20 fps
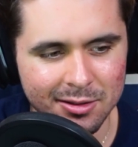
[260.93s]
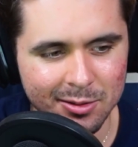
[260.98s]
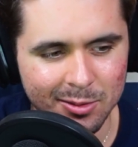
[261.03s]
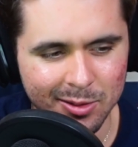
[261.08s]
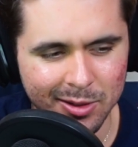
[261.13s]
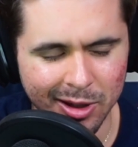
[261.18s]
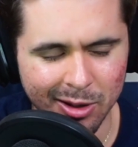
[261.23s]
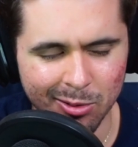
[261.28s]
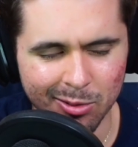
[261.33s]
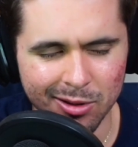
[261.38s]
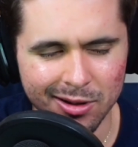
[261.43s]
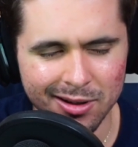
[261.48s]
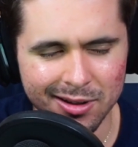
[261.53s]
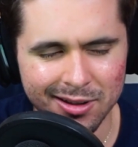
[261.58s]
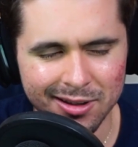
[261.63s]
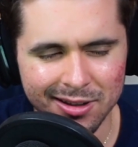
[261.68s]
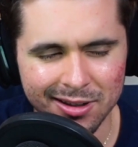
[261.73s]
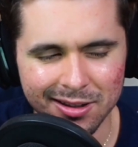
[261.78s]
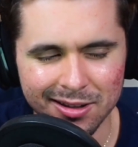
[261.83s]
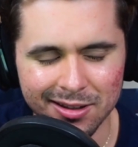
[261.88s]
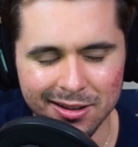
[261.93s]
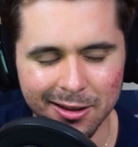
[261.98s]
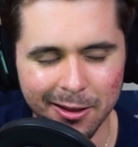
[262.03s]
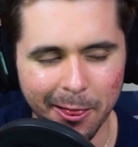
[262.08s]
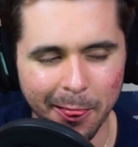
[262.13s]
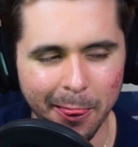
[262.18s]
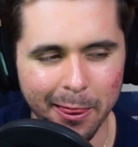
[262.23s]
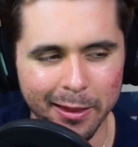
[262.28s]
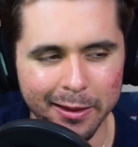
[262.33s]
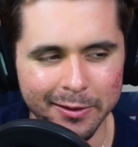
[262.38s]
Wait, what?
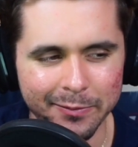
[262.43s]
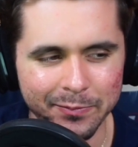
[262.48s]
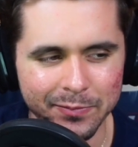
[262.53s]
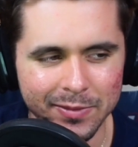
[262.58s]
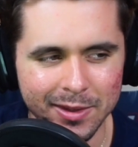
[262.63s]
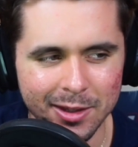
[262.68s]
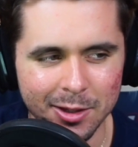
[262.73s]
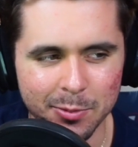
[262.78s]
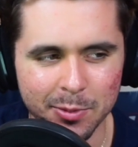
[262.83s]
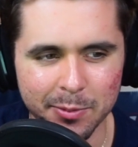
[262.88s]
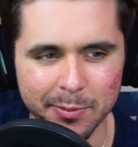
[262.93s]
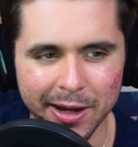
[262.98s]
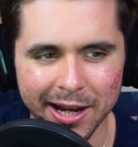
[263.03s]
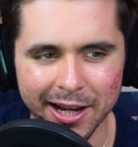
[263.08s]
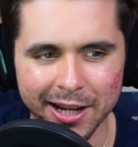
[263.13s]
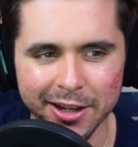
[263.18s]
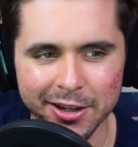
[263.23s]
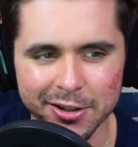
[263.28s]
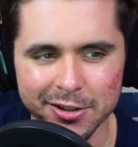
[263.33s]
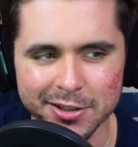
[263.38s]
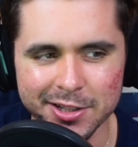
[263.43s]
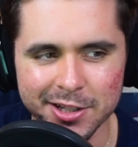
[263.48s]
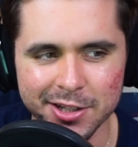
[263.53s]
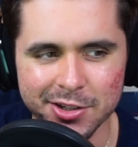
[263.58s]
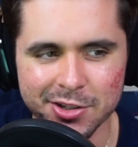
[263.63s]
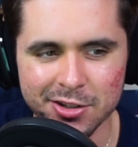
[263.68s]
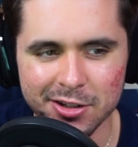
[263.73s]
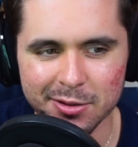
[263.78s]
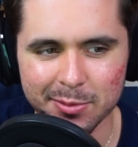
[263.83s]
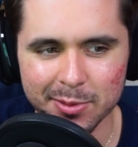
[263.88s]
You be macking your
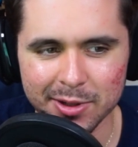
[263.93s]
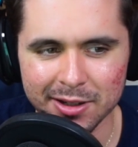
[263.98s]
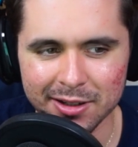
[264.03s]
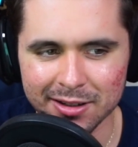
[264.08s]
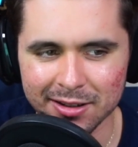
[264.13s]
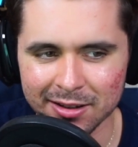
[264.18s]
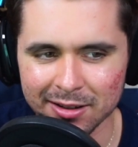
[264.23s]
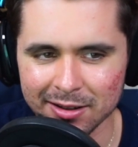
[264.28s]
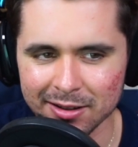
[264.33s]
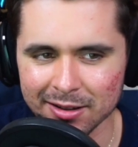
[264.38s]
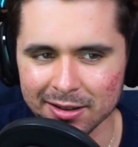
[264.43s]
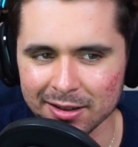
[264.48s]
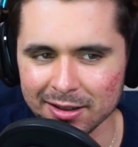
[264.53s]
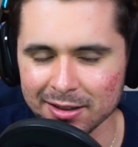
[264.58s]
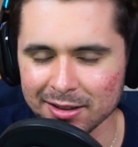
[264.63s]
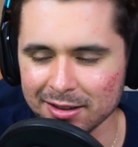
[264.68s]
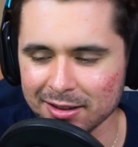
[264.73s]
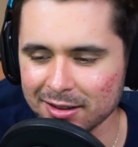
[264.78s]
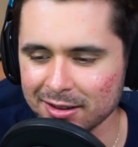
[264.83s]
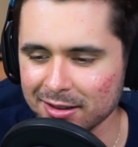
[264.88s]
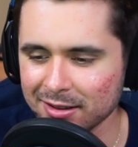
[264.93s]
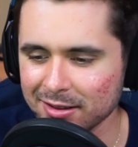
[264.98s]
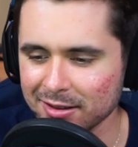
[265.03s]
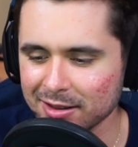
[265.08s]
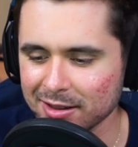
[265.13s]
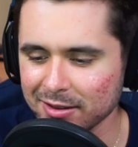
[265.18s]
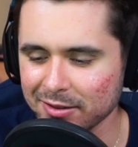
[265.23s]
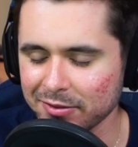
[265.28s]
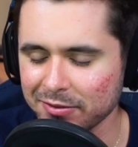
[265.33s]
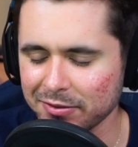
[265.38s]
teacher, bruh?
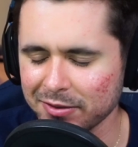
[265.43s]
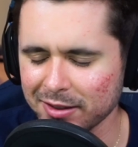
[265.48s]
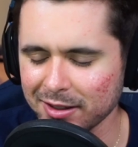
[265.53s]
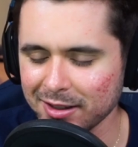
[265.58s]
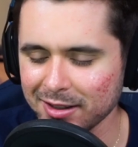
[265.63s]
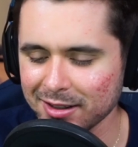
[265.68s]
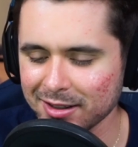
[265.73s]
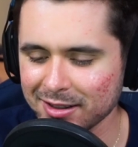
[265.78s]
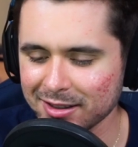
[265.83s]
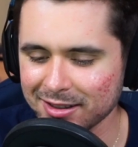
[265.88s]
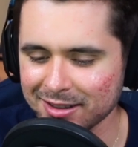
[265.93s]
The fuck?